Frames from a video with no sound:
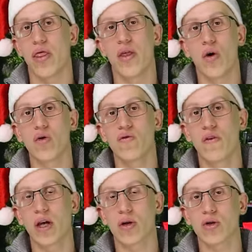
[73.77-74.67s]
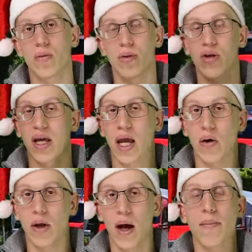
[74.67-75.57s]
Those vehicles are built to
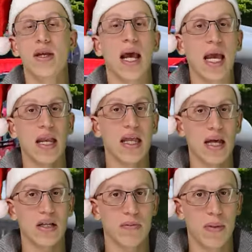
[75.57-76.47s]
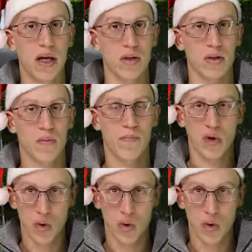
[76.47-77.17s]
carry up to 80,000 pounds,